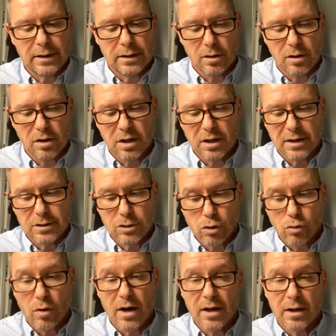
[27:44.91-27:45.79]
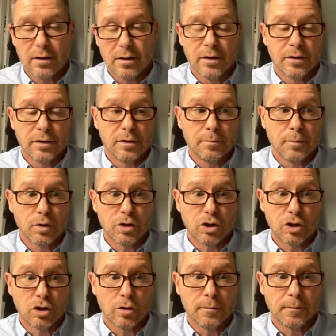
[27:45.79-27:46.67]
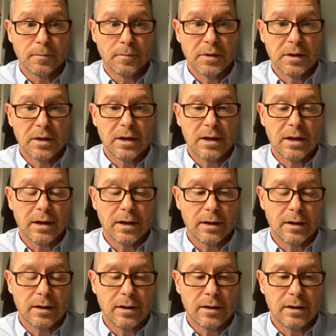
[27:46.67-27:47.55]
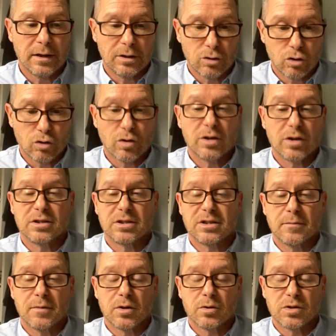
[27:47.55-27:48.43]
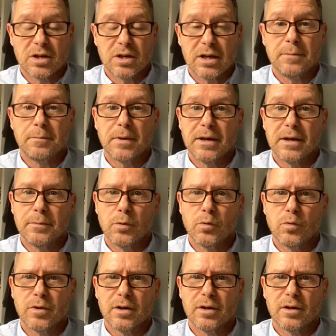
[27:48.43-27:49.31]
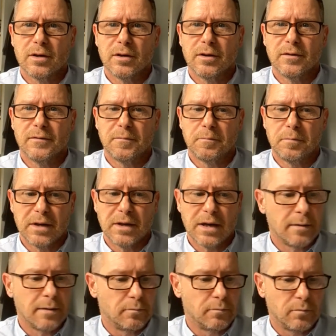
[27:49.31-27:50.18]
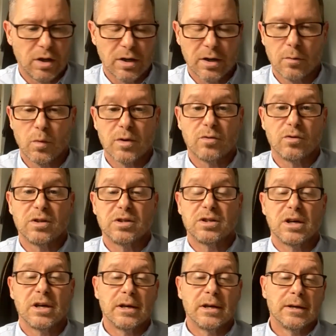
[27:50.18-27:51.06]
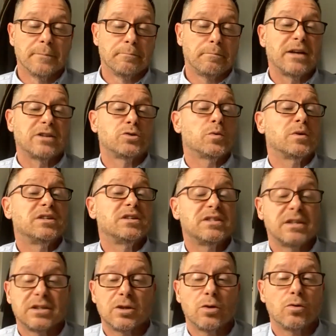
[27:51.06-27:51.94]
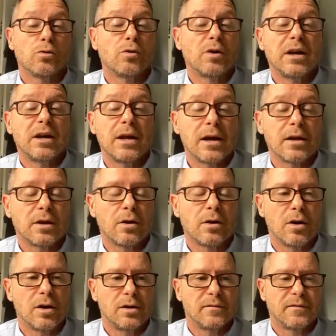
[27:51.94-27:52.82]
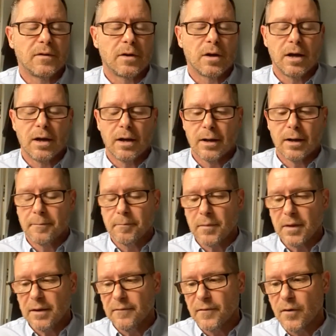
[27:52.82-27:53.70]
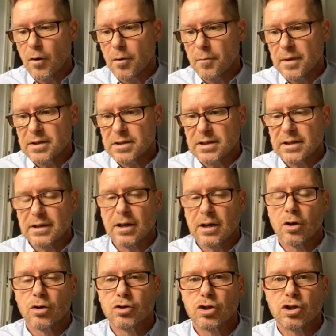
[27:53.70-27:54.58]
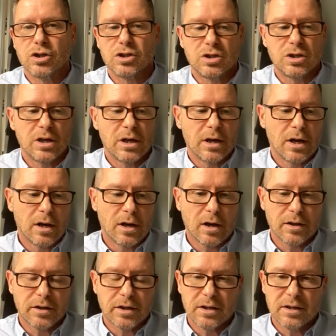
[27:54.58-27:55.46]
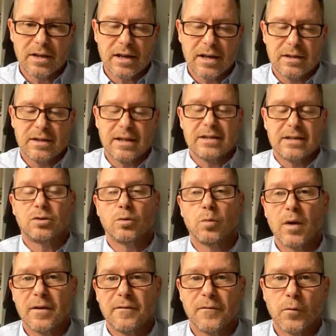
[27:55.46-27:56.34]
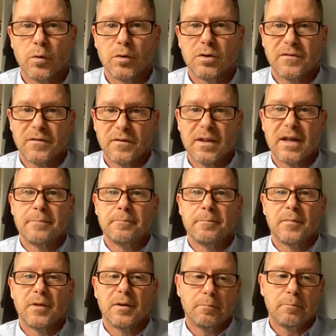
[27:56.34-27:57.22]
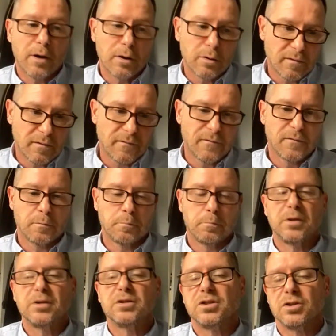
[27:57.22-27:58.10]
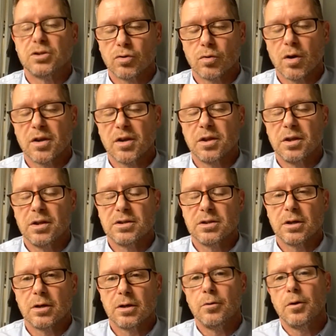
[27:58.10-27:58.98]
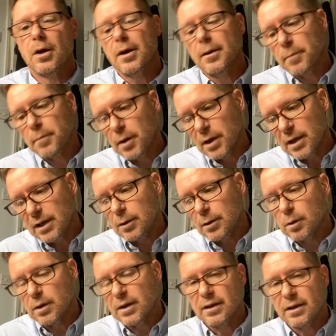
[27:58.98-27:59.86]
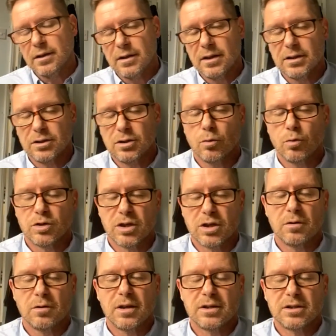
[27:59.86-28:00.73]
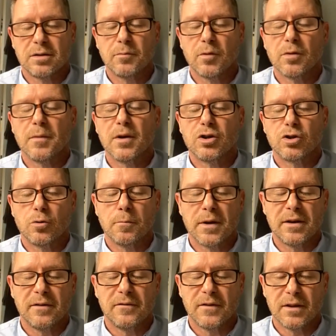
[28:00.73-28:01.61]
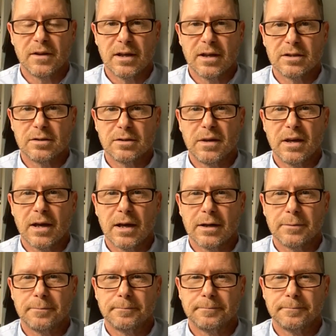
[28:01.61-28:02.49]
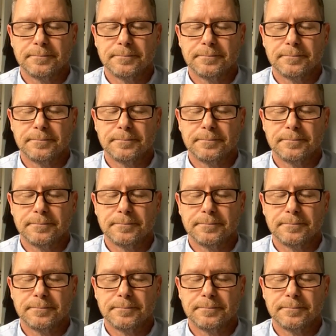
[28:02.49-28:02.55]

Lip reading: And I think it's great that the body shop industry and some of those key people that have become, whether it's PAS 2060 or any other kind of environmentally conscious, I think that's the way forward for them, both because it's the right thing to do, but equally, it's also, there's some commercial benefit there to be had.